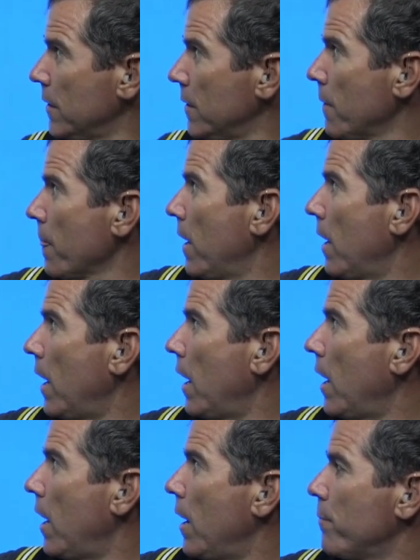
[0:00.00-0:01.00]

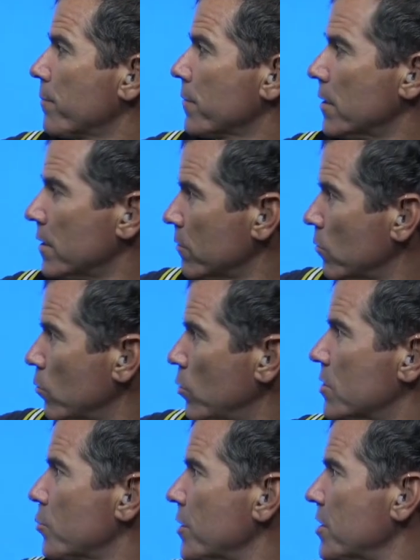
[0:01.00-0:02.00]
uh,
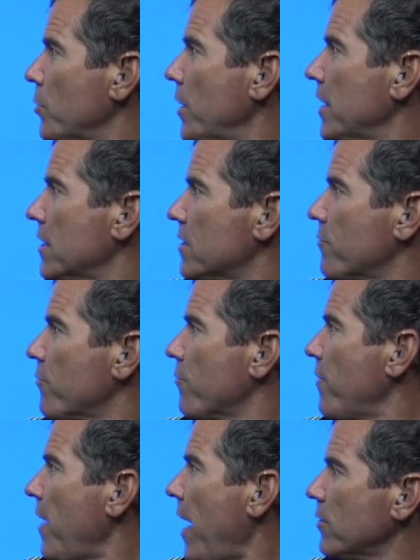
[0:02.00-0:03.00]
was retweeting this
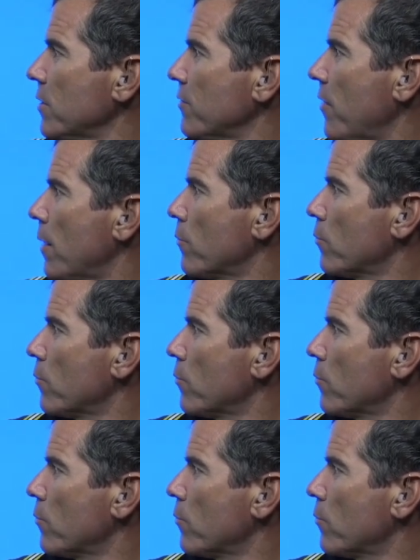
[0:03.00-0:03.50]
factory farm.